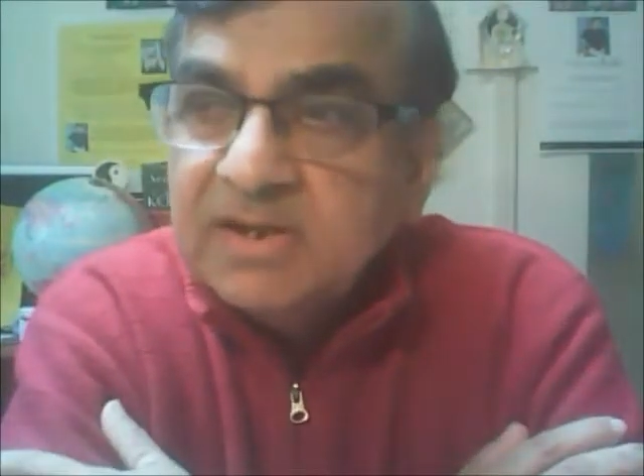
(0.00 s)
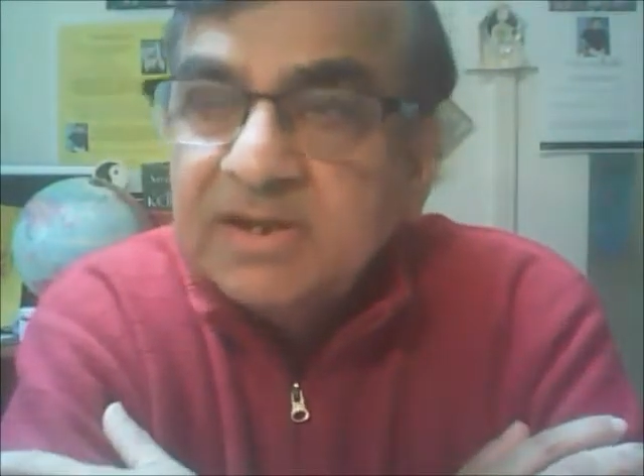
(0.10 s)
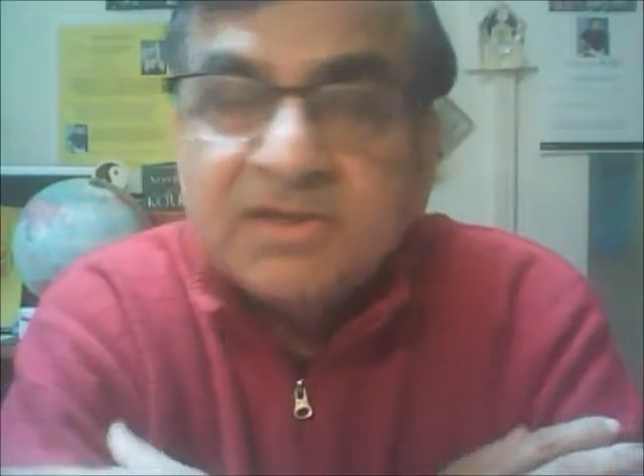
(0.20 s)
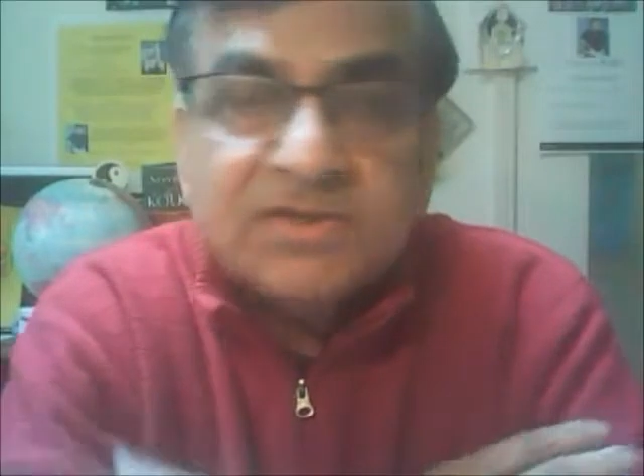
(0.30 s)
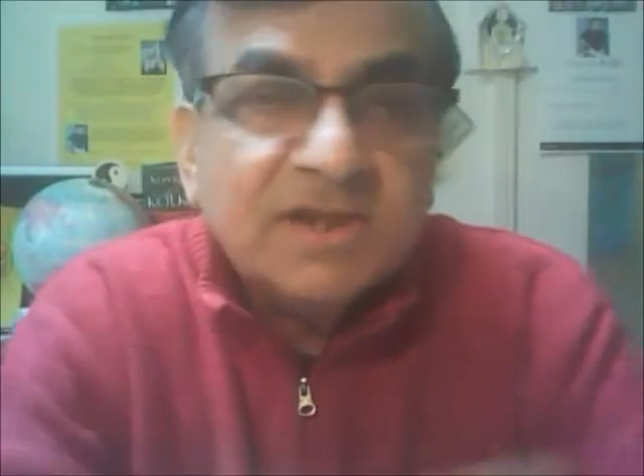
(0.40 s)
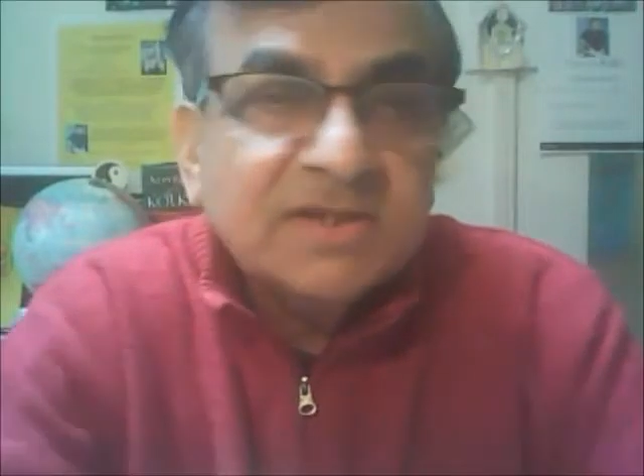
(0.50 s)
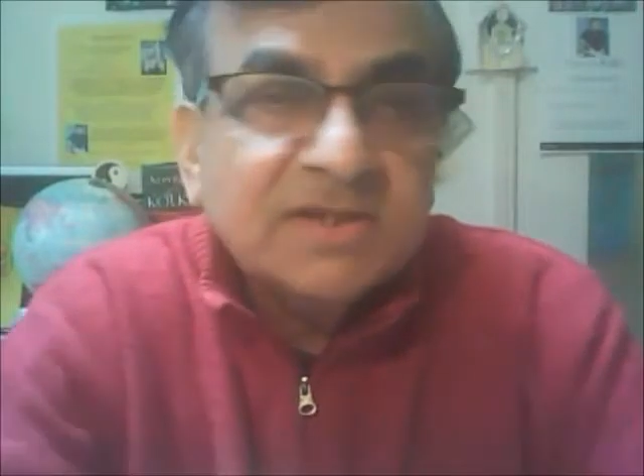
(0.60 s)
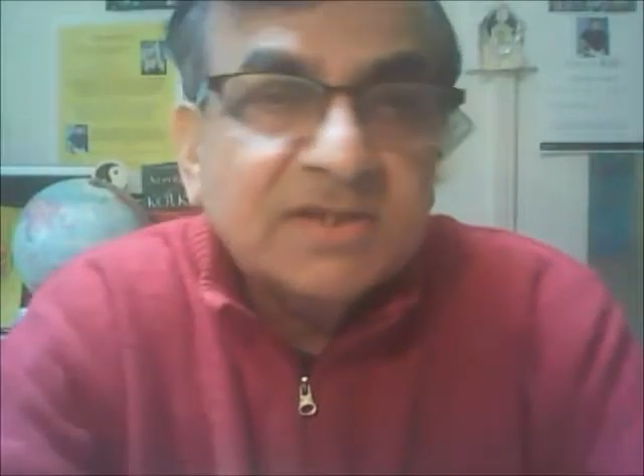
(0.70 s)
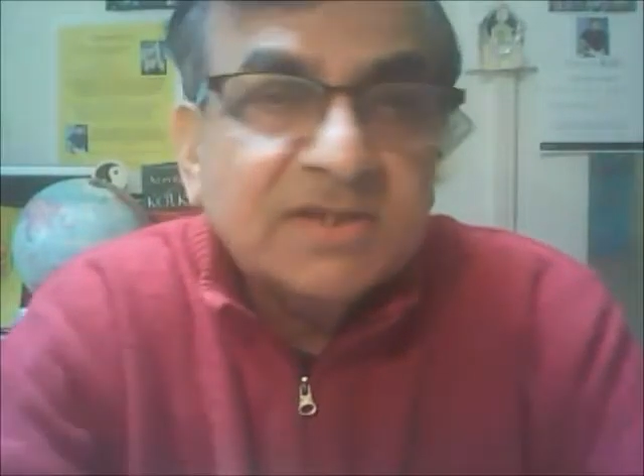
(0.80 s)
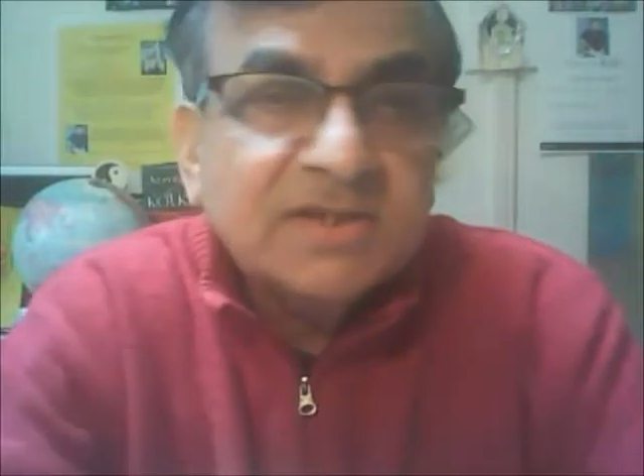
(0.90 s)
It is just
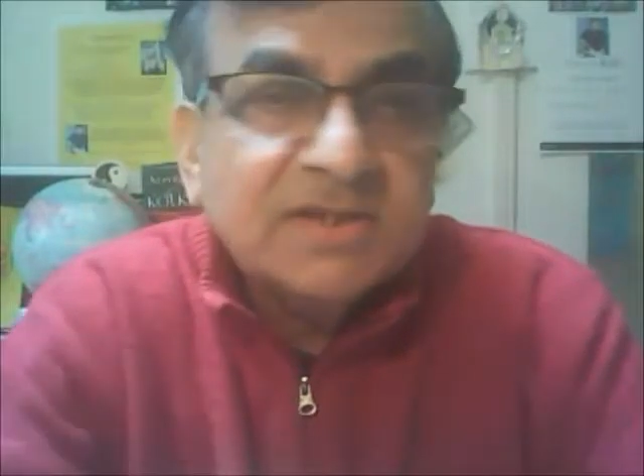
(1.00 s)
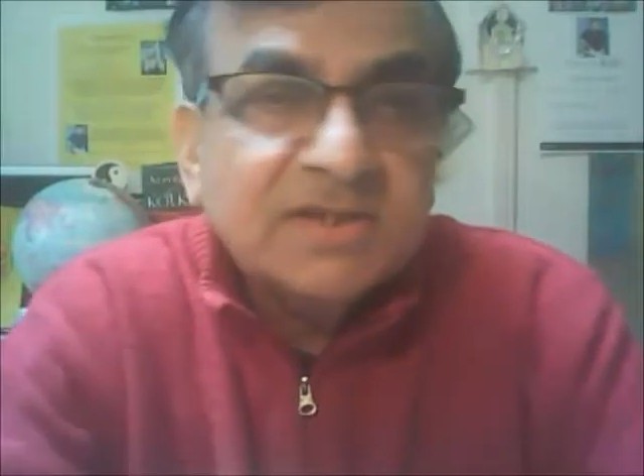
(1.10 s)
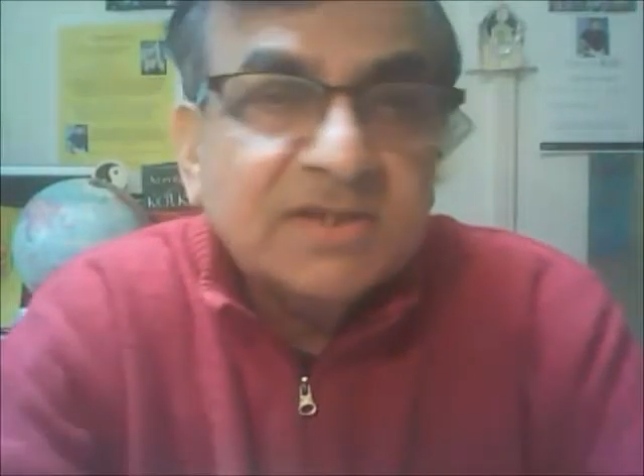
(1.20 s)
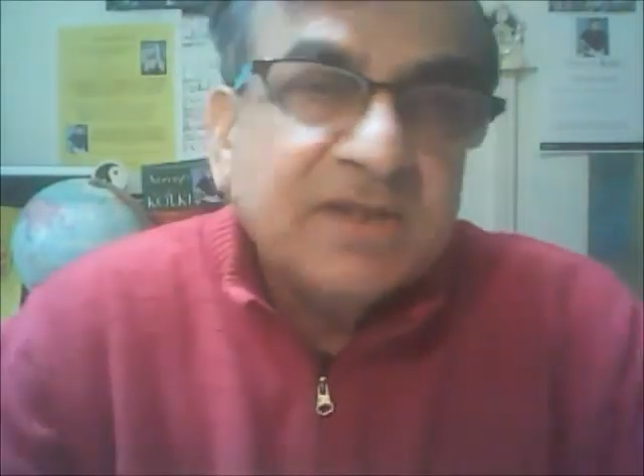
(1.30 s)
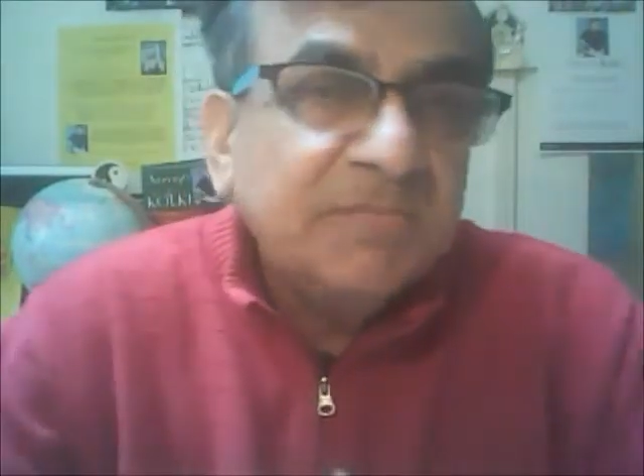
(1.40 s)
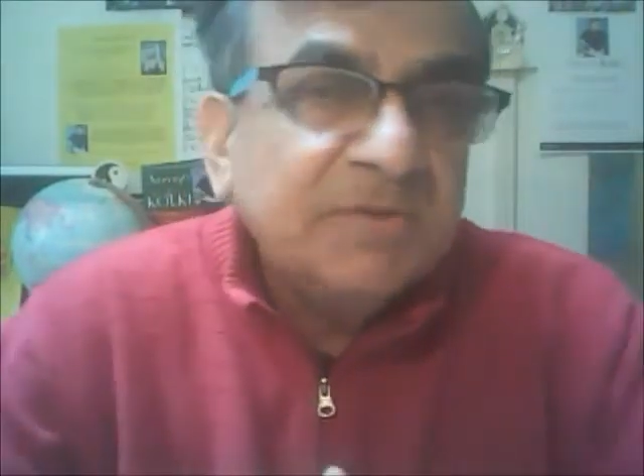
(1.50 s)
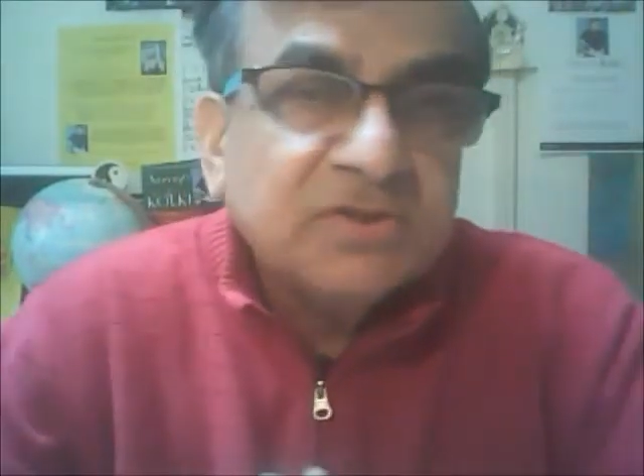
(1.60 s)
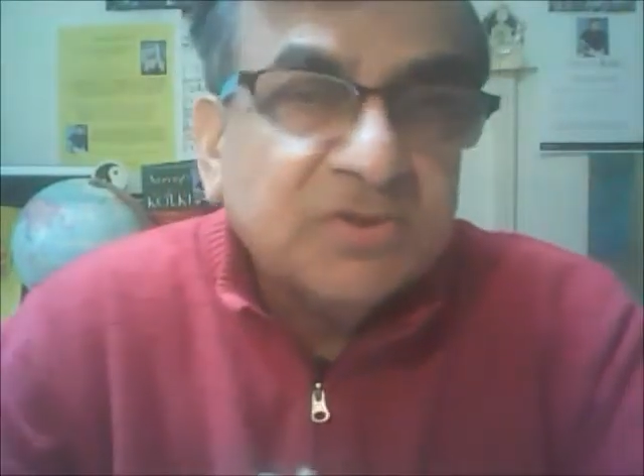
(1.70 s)
that last stepping